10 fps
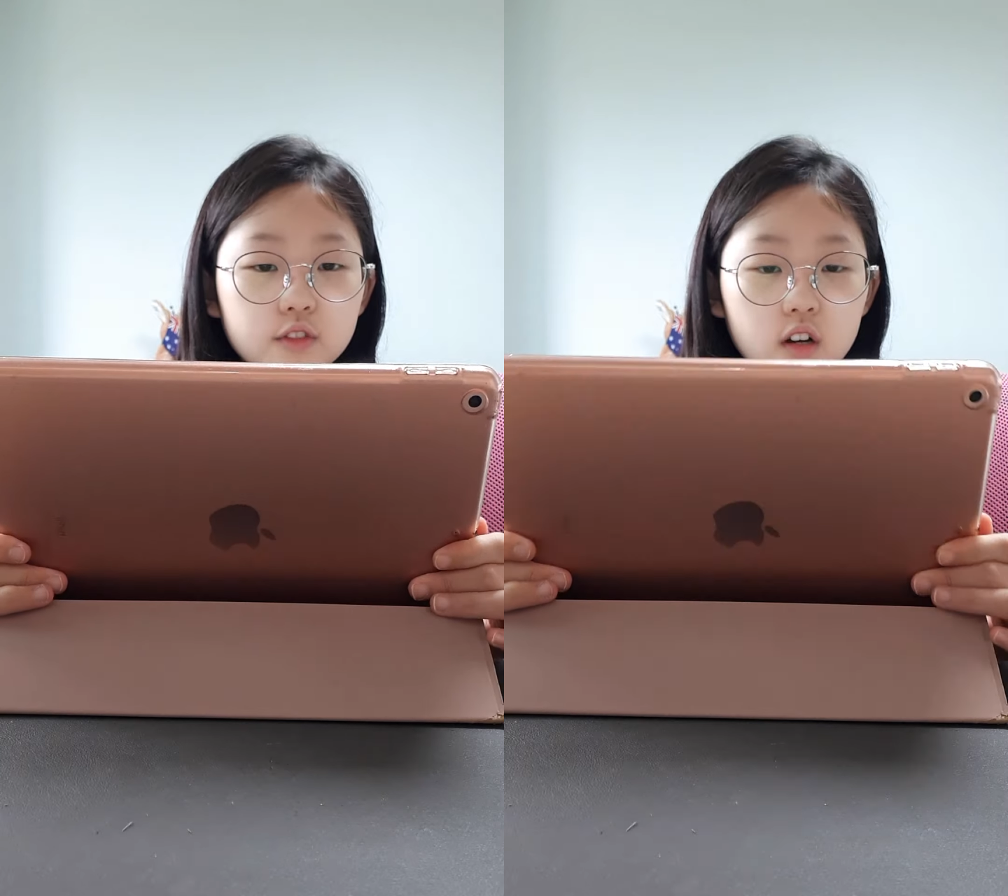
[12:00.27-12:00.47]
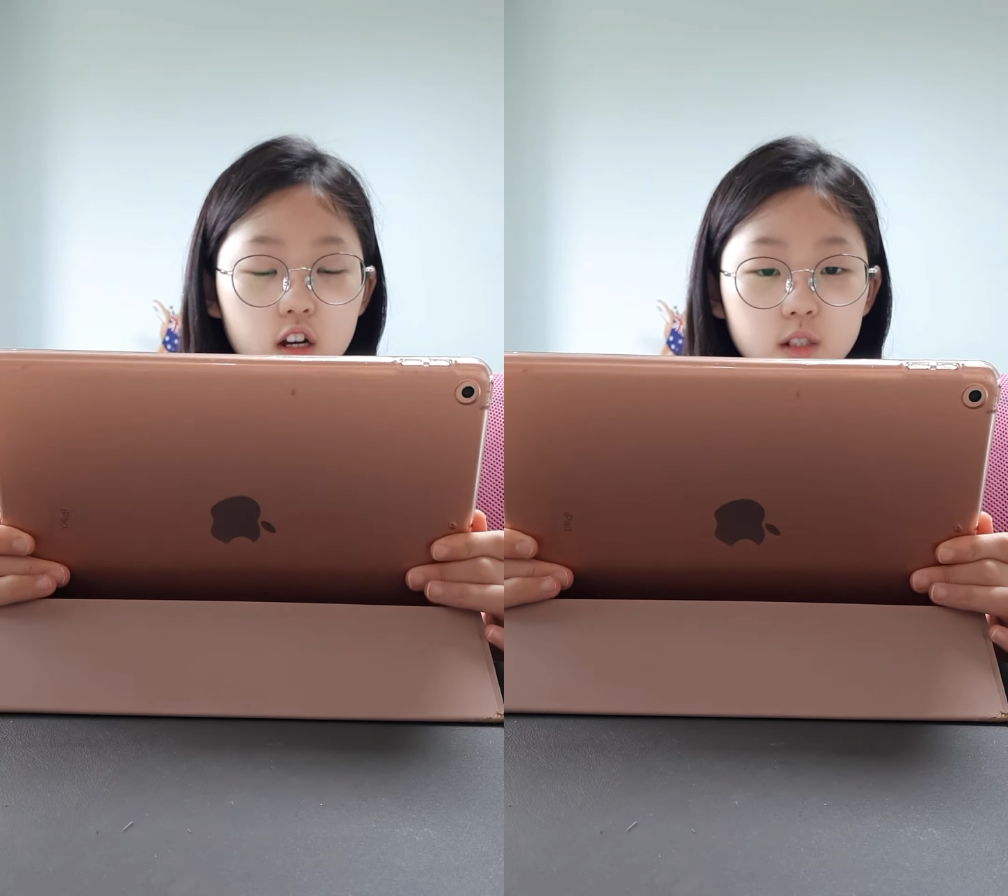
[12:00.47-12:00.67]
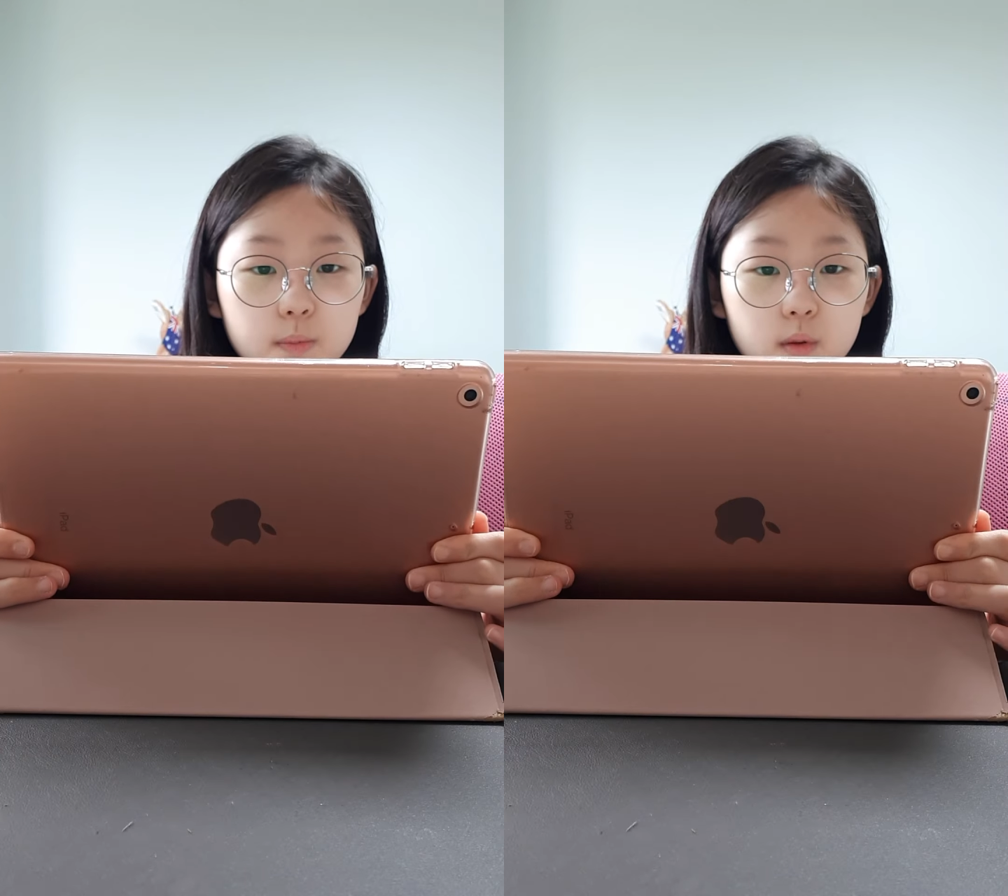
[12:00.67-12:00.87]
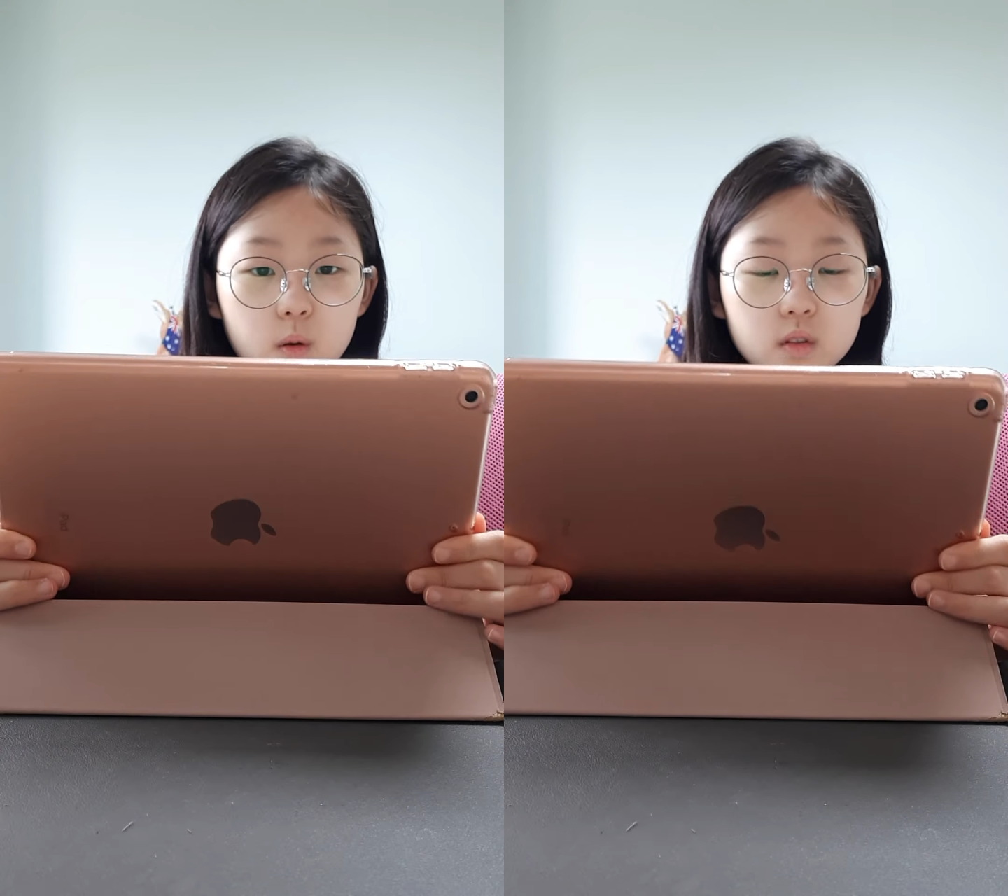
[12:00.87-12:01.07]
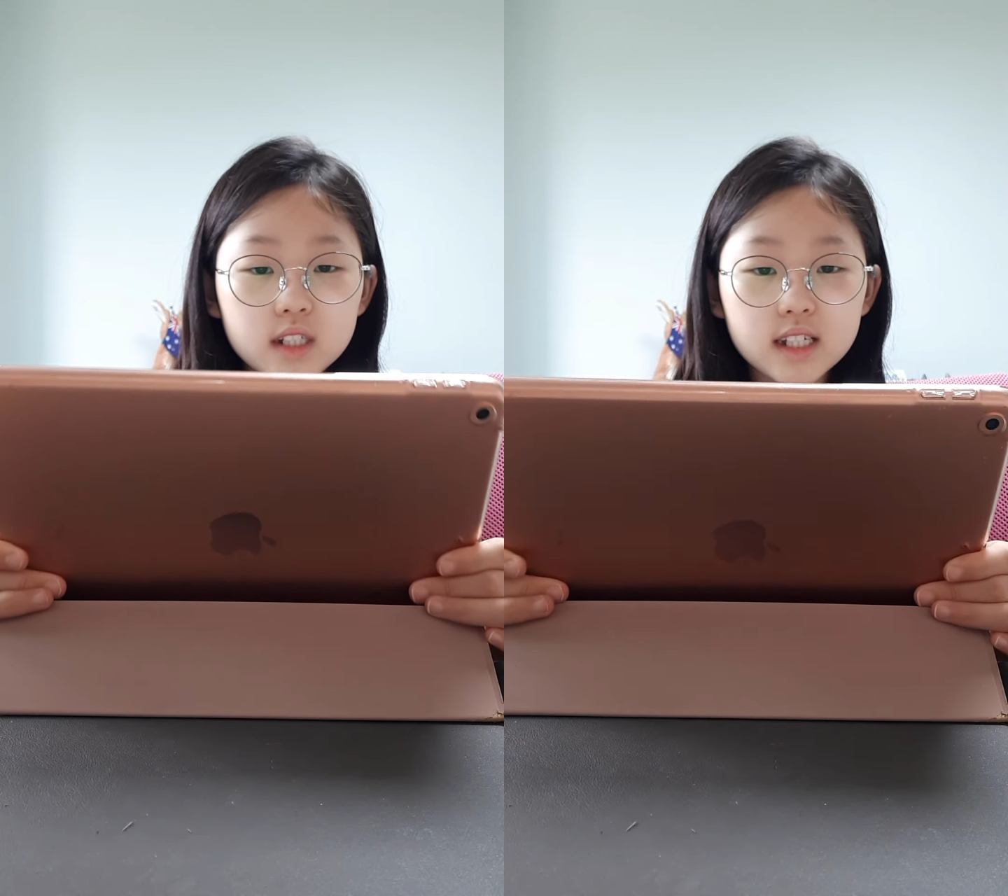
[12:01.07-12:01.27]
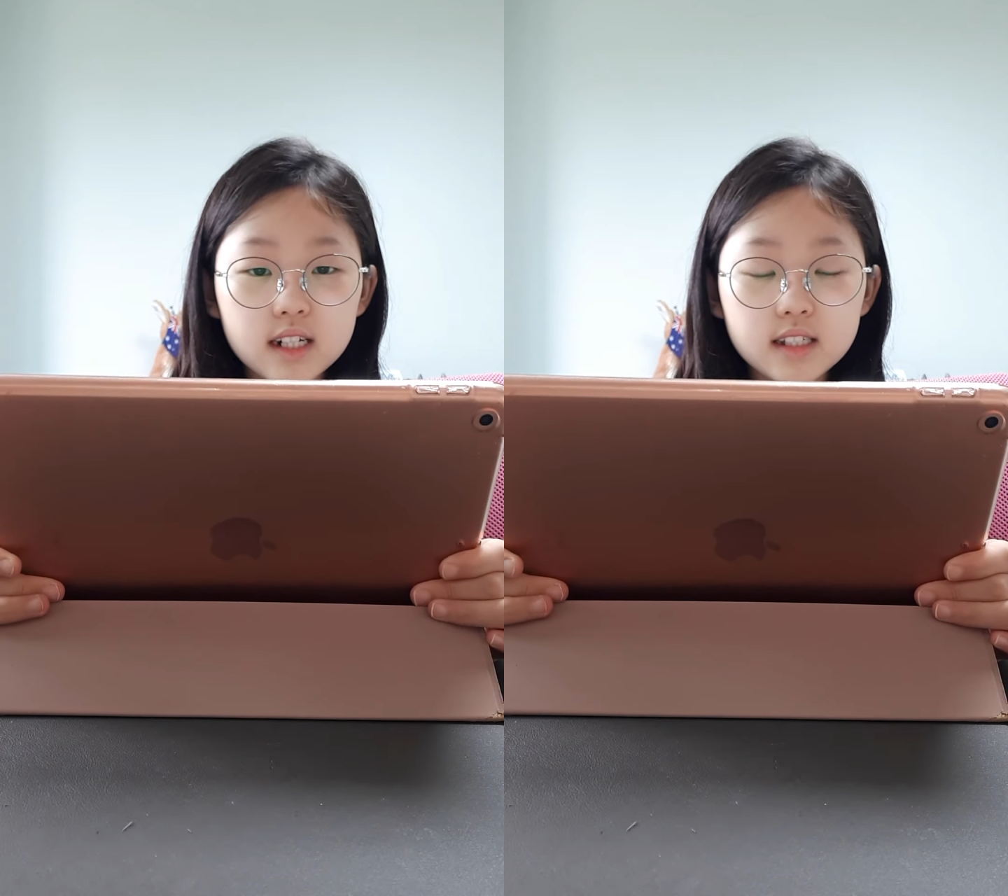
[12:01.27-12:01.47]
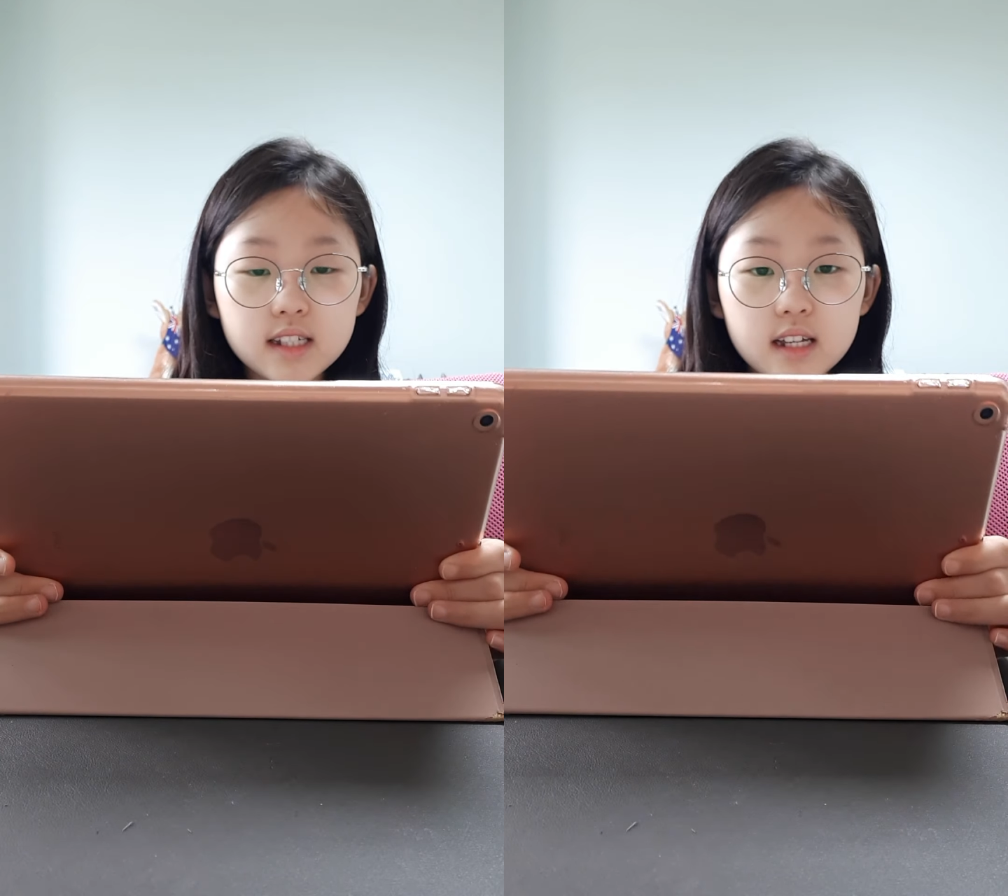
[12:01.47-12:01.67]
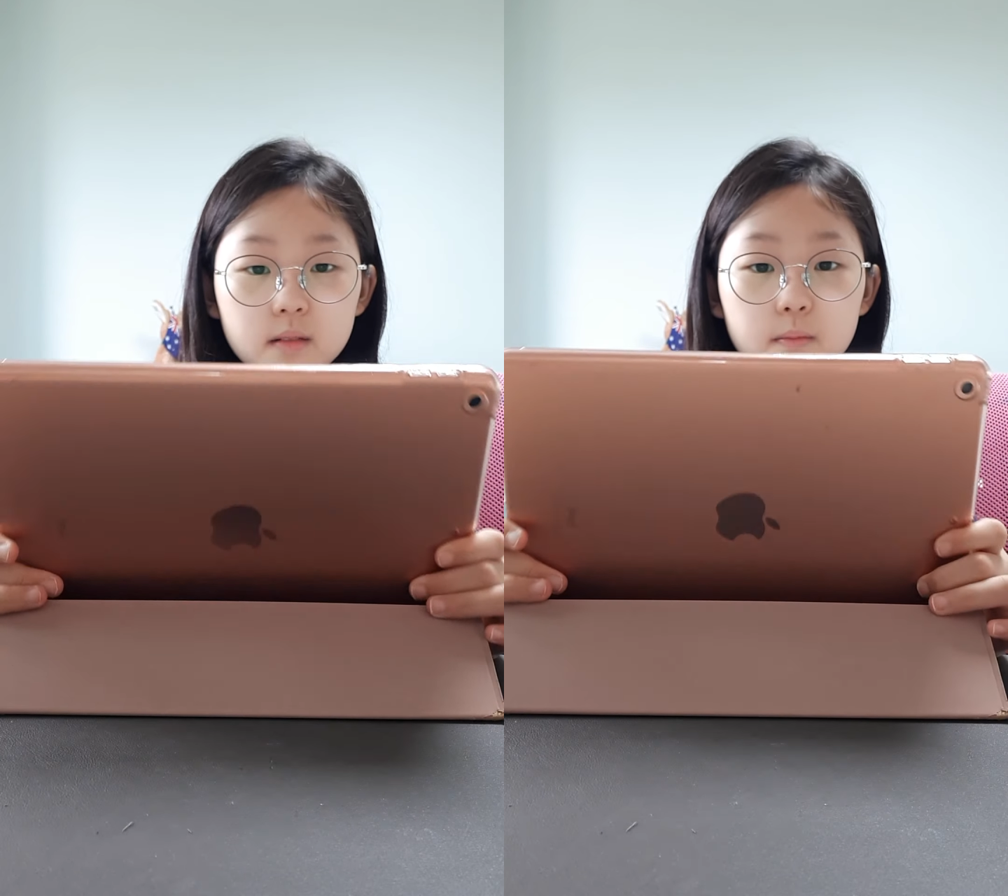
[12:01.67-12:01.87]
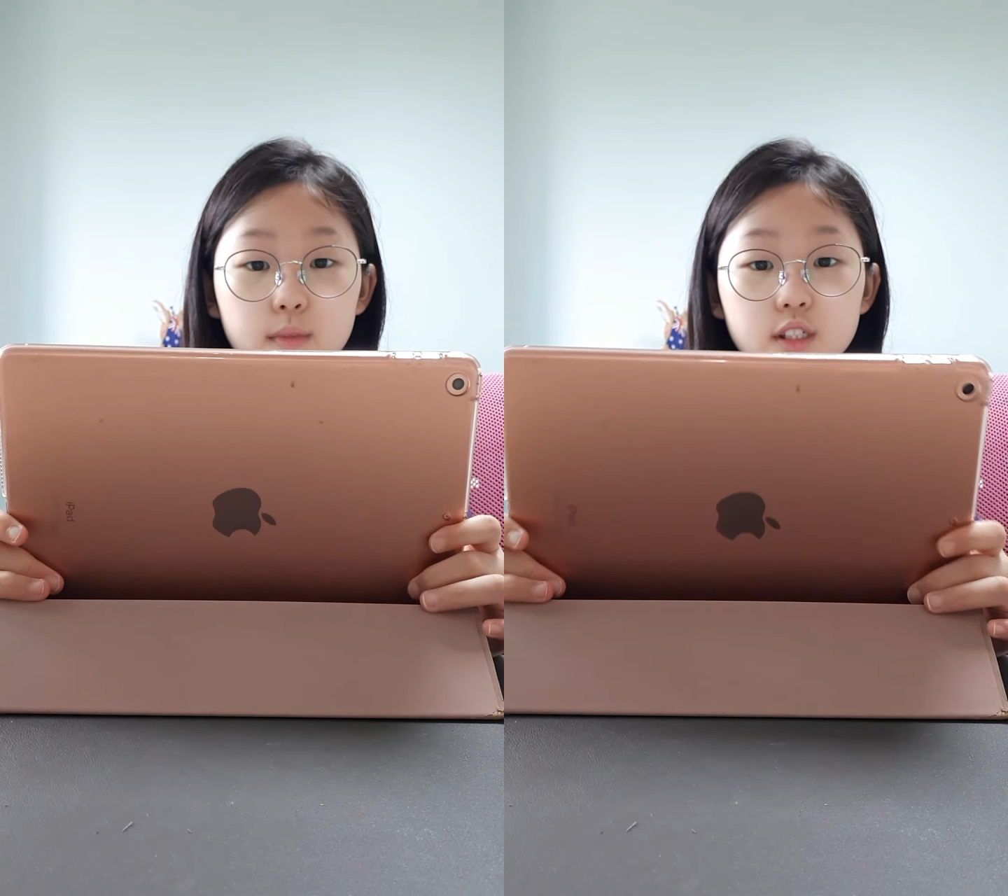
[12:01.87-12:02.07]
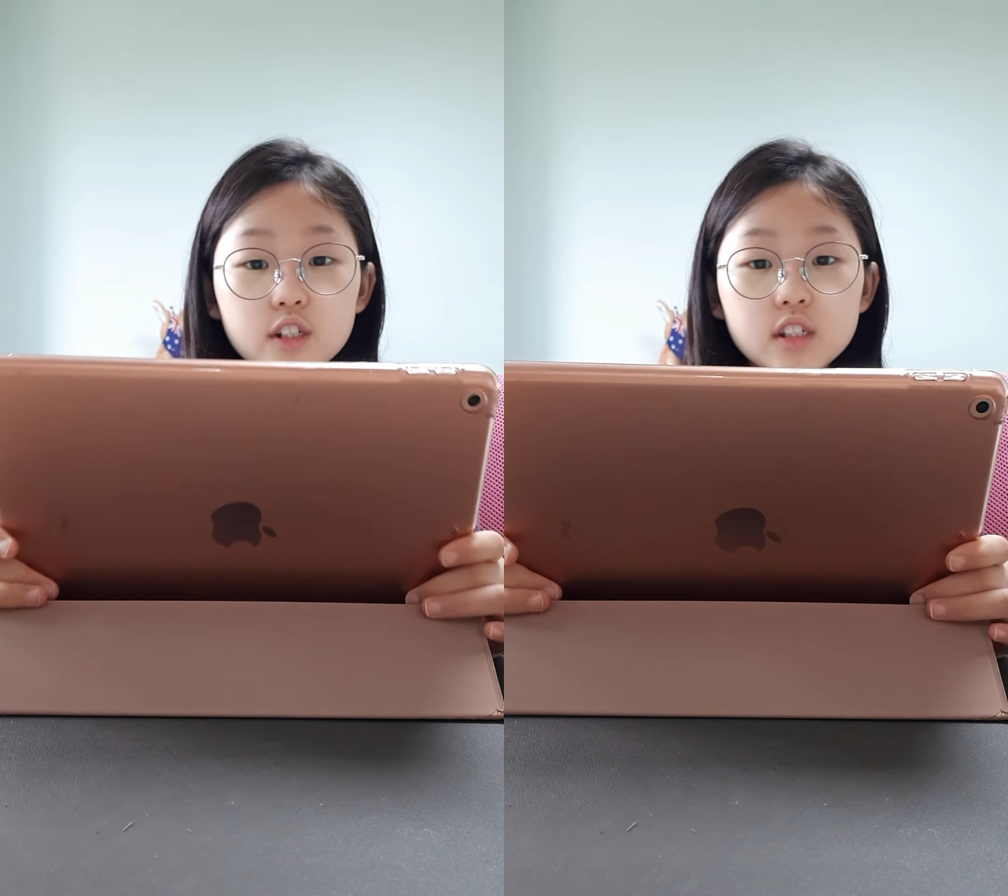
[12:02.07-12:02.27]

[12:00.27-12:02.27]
the hospital, Tina said, Mr.